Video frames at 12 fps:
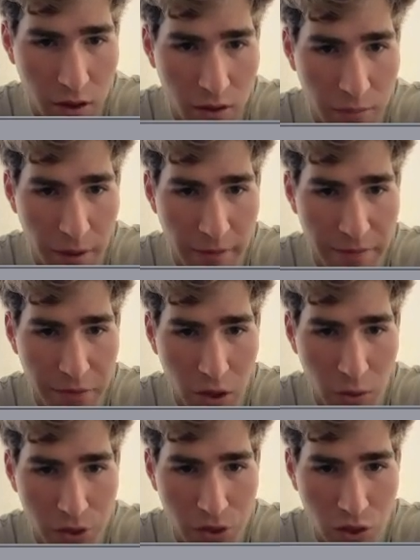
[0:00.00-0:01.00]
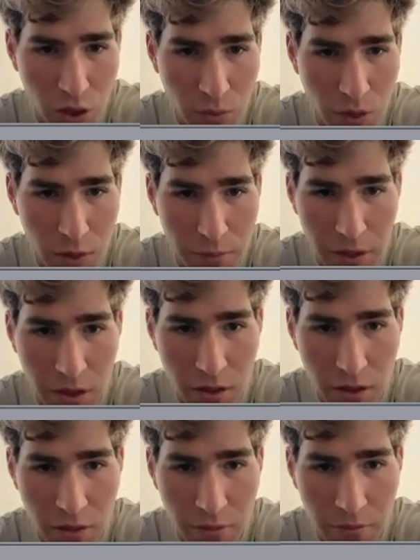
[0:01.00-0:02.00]
My fill was somewhere up here
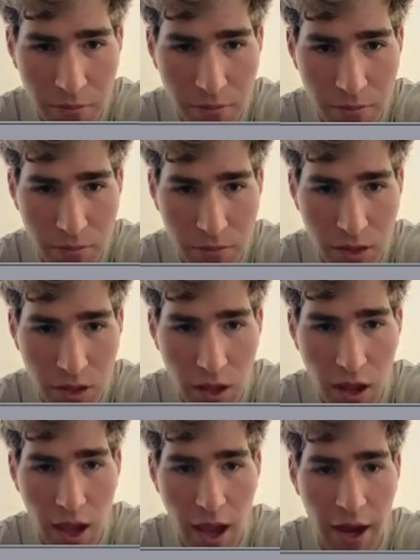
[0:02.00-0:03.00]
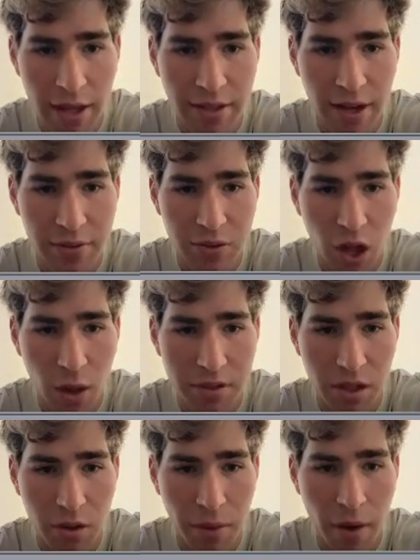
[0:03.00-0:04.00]
though. And I did have
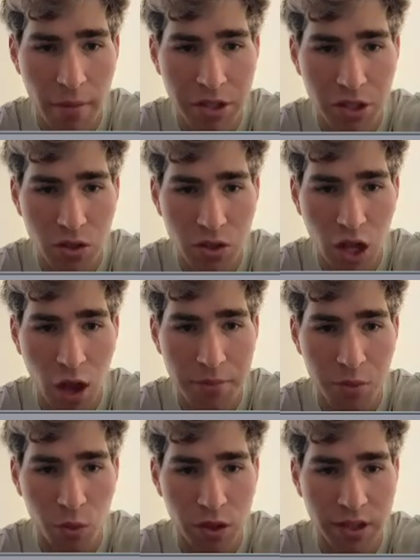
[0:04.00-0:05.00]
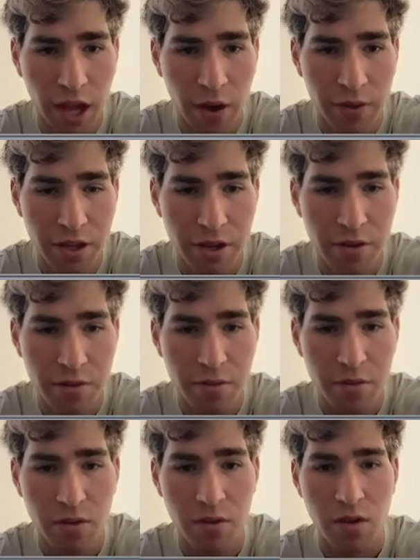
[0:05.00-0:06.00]
stops. My original stops were down here.
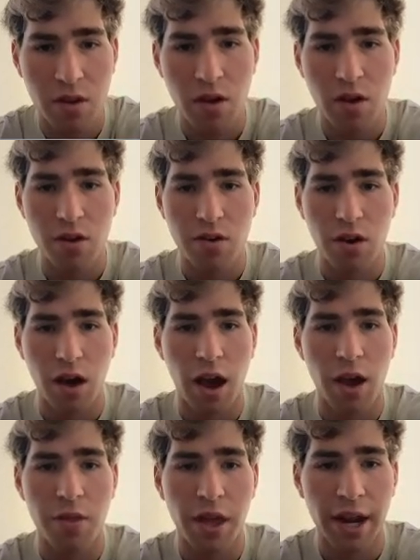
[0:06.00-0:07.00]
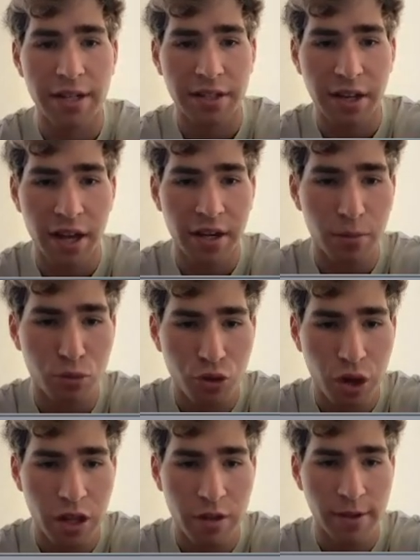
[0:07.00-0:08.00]
And then I did end up
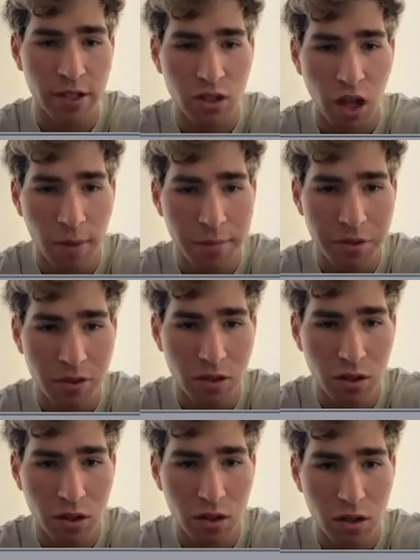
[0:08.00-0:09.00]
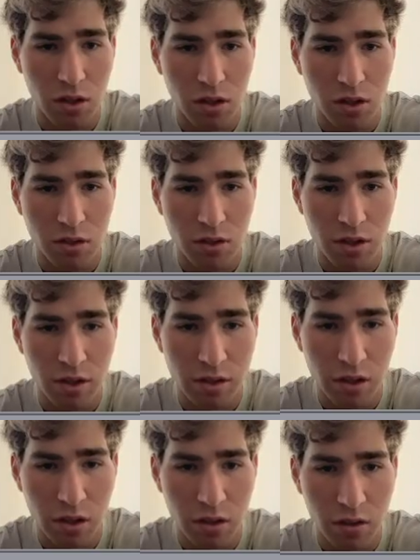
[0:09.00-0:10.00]
trailing my stops to this low.